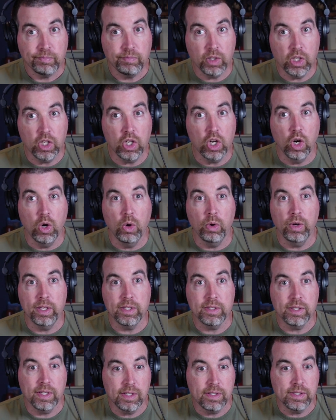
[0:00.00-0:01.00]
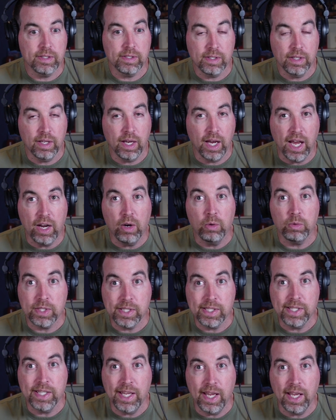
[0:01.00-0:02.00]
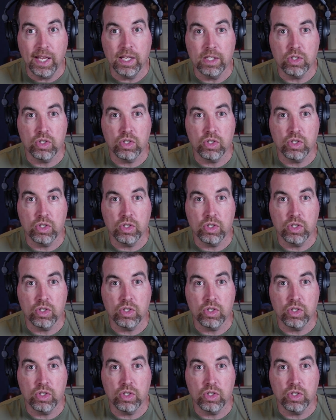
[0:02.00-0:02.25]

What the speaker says: It's I don't see it,